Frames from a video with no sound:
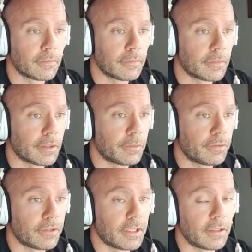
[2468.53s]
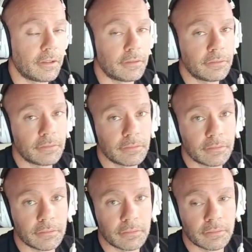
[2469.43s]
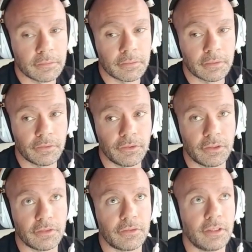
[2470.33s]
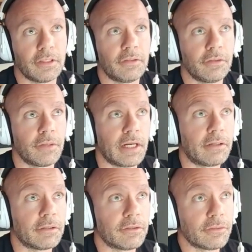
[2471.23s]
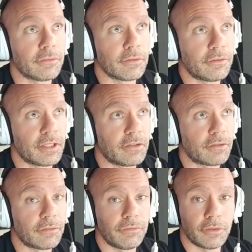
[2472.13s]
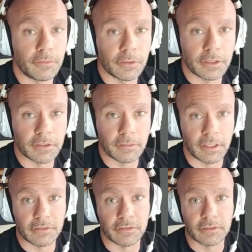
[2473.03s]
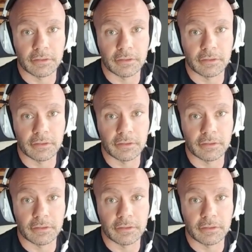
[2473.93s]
I would say no, because you just did 2 hours of rotational footwork in wrestling.